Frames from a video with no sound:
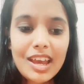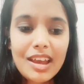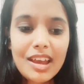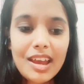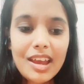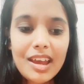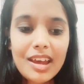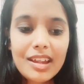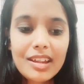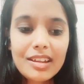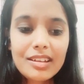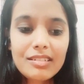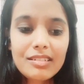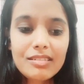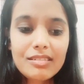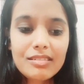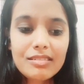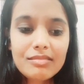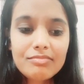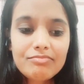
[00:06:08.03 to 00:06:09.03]
and
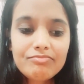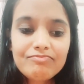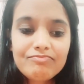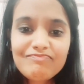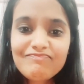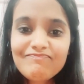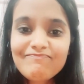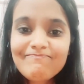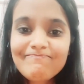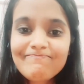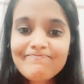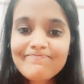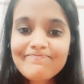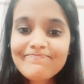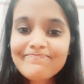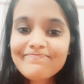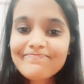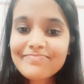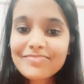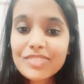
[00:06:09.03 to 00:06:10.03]

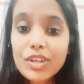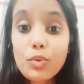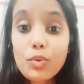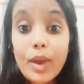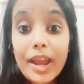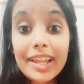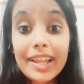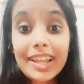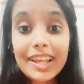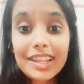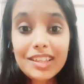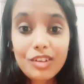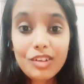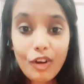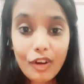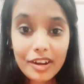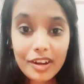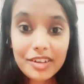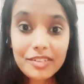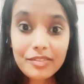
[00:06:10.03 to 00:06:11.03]
while I
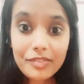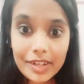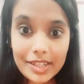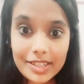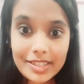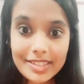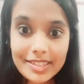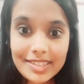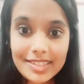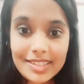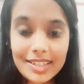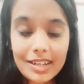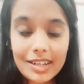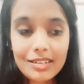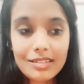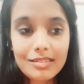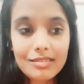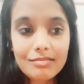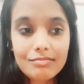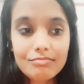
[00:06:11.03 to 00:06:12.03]
thought once that
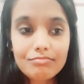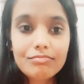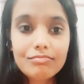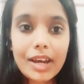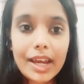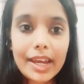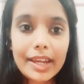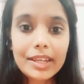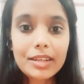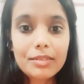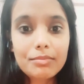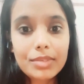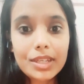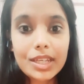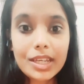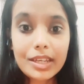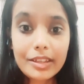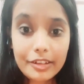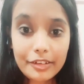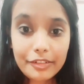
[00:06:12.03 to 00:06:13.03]
might be
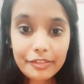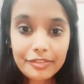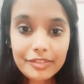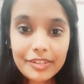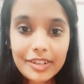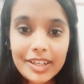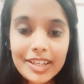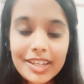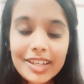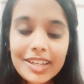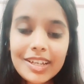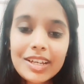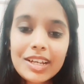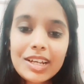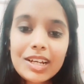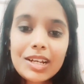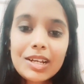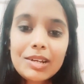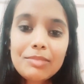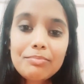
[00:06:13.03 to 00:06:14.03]
enough,
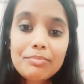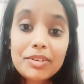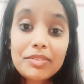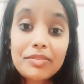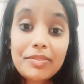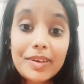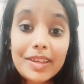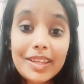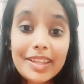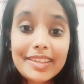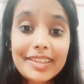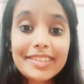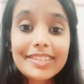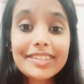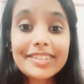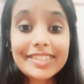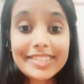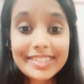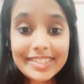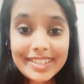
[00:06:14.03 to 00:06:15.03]
but when the
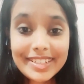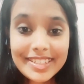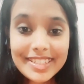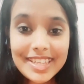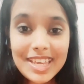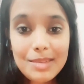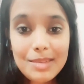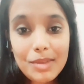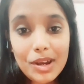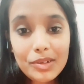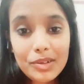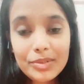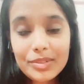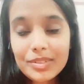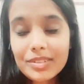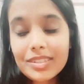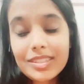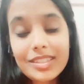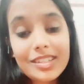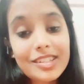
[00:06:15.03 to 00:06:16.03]
results came out,
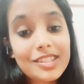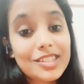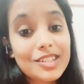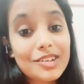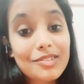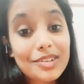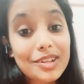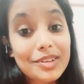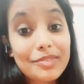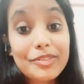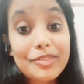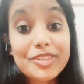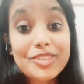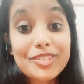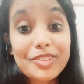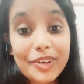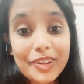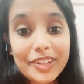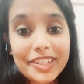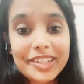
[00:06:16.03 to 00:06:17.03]
turns out it was
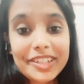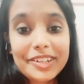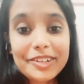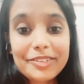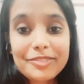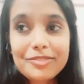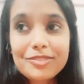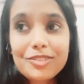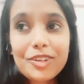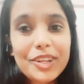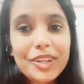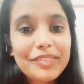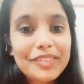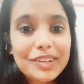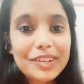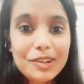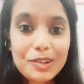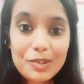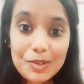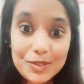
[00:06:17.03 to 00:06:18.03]
not enough, not even
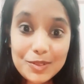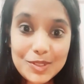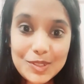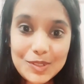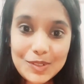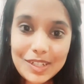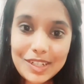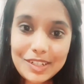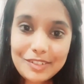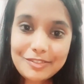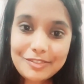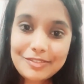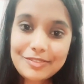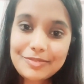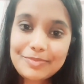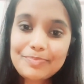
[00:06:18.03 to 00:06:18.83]
close to enough.